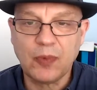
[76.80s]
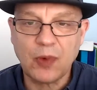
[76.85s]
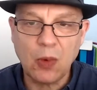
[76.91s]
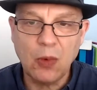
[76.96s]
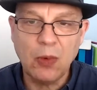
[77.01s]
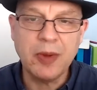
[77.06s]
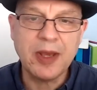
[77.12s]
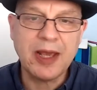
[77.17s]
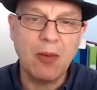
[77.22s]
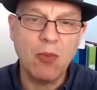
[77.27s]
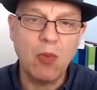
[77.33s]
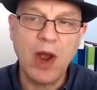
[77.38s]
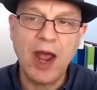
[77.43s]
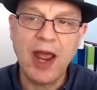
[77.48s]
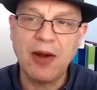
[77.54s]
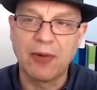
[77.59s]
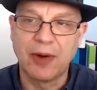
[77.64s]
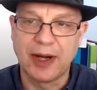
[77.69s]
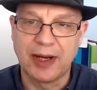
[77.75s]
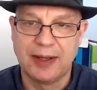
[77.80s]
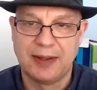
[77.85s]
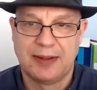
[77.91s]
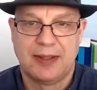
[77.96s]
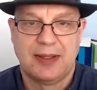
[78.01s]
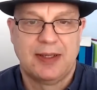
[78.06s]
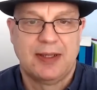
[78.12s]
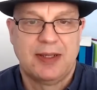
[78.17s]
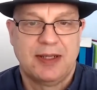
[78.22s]
We become wary.
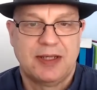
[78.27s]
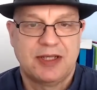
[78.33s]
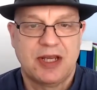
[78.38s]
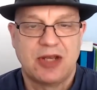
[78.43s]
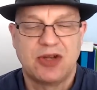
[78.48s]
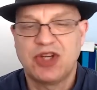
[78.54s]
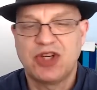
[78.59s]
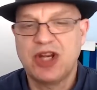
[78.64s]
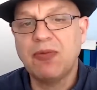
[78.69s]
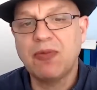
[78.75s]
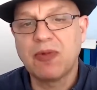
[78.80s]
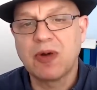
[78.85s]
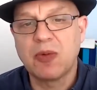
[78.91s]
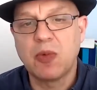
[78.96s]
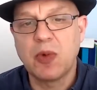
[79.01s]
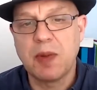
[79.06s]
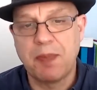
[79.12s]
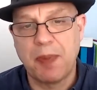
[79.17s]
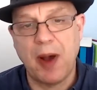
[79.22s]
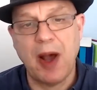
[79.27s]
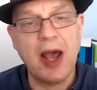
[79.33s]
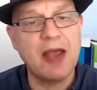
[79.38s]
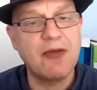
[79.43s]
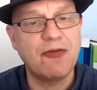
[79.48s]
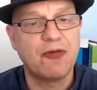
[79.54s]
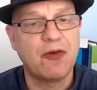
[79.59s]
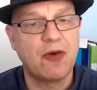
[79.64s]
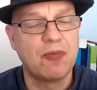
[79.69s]
So generally we
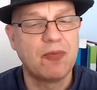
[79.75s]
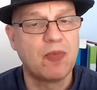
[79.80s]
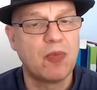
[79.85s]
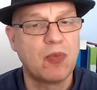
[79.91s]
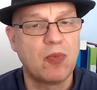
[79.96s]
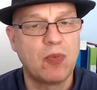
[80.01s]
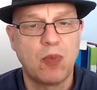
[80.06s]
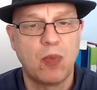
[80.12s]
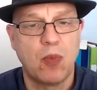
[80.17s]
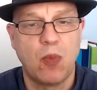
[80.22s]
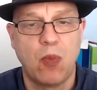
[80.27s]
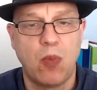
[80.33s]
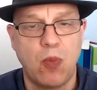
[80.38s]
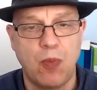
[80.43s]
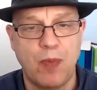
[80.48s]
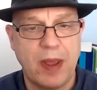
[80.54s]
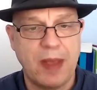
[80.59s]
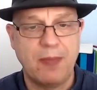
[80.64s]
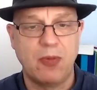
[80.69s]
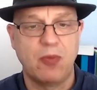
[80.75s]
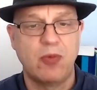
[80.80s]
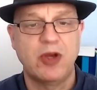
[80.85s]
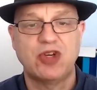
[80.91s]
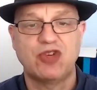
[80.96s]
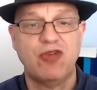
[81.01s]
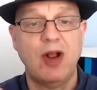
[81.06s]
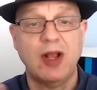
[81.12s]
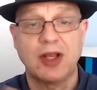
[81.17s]
buy from people
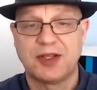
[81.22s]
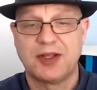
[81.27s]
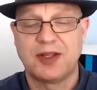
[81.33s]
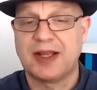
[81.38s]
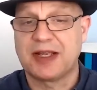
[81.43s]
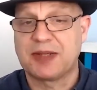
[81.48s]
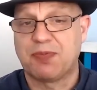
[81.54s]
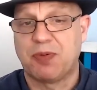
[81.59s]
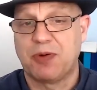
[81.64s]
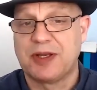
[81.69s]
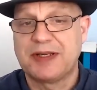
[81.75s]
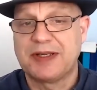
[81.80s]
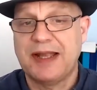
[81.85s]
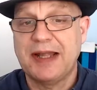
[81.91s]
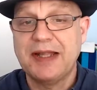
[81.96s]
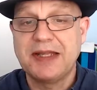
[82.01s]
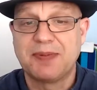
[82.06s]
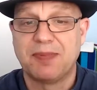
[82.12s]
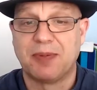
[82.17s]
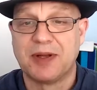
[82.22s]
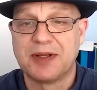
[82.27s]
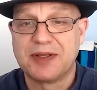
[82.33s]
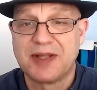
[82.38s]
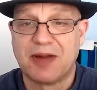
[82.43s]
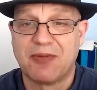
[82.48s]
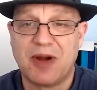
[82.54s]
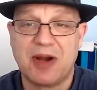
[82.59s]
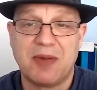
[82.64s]
we trust, and that's pretty sensible,
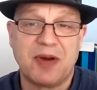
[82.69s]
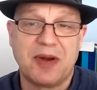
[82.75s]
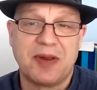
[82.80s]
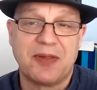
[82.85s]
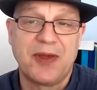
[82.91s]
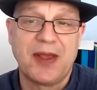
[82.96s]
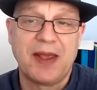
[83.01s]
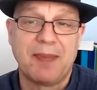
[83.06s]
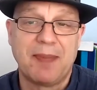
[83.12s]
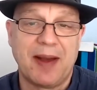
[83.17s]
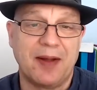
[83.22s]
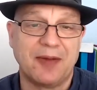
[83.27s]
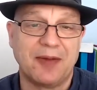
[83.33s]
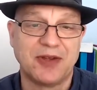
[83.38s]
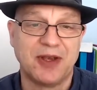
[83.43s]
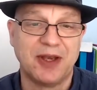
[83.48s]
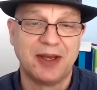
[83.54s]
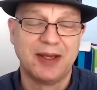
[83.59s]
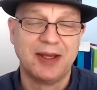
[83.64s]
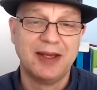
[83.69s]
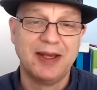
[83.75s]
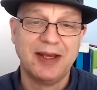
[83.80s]
isn't it, really, when you think about it?